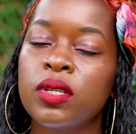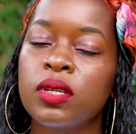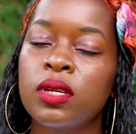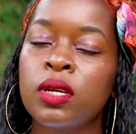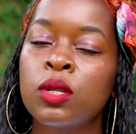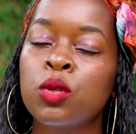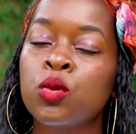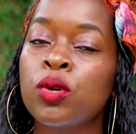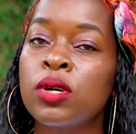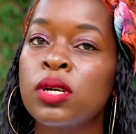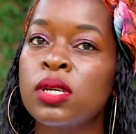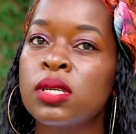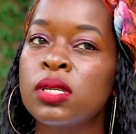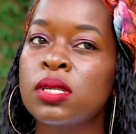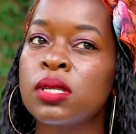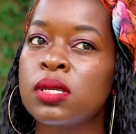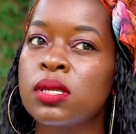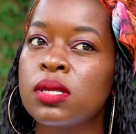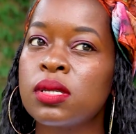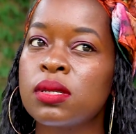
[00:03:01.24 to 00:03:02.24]
It
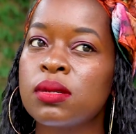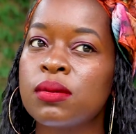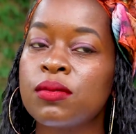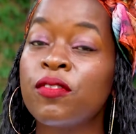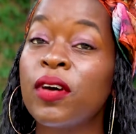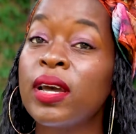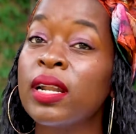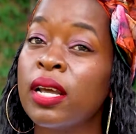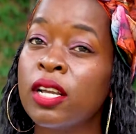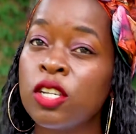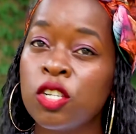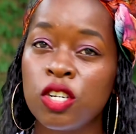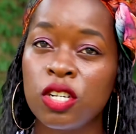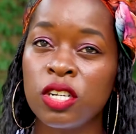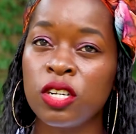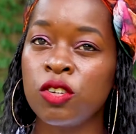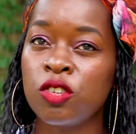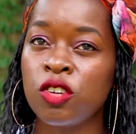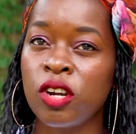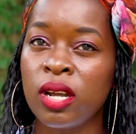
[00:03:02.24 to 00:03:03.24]
was
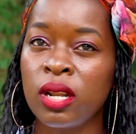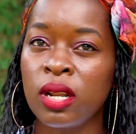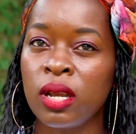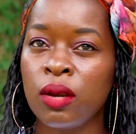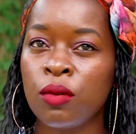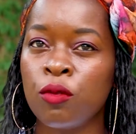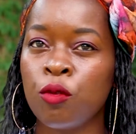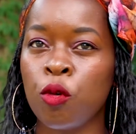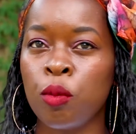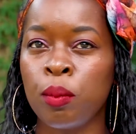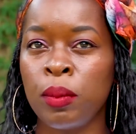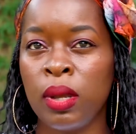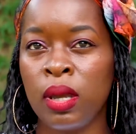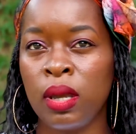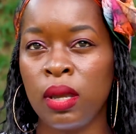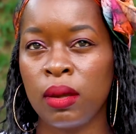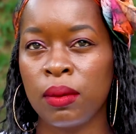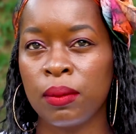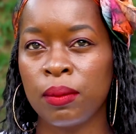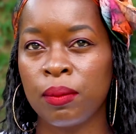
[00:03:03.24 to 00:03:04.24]
financially draining for
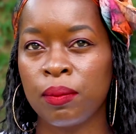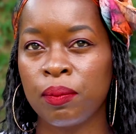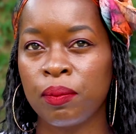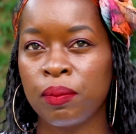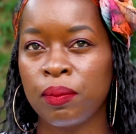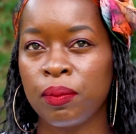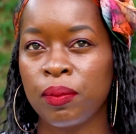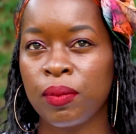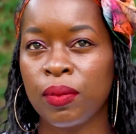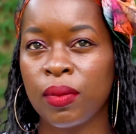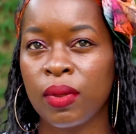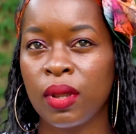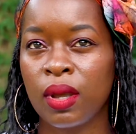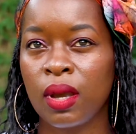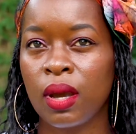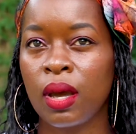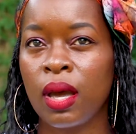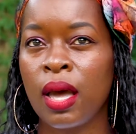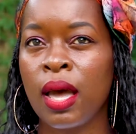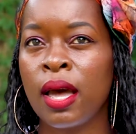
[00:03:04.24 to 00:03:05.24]
me,
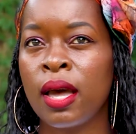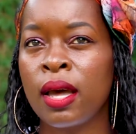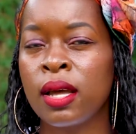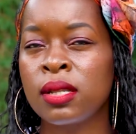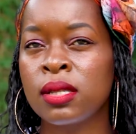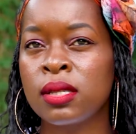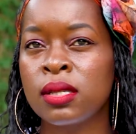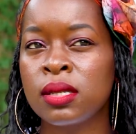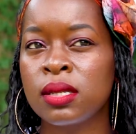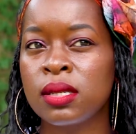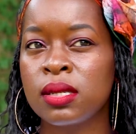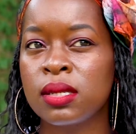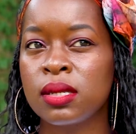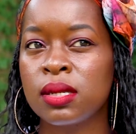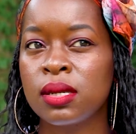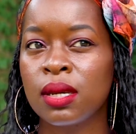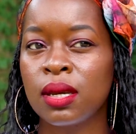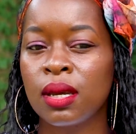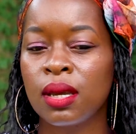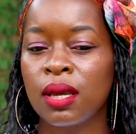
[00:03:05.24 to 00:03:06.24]
and
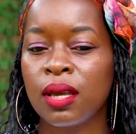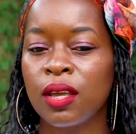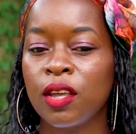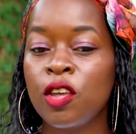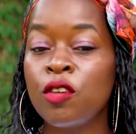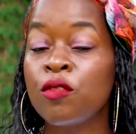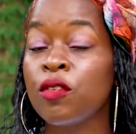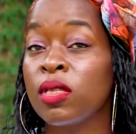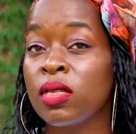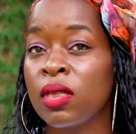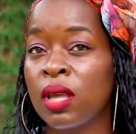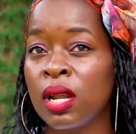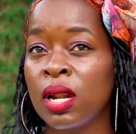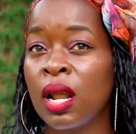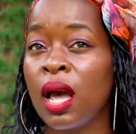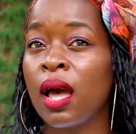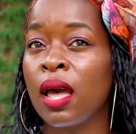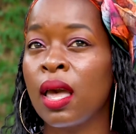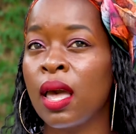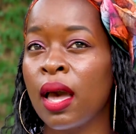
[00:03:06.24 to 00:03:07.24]
even then
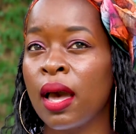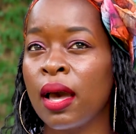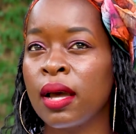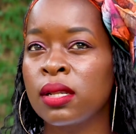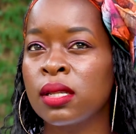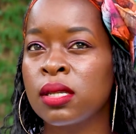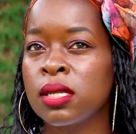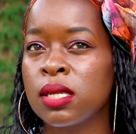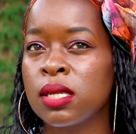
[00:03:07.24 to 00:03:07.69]
I had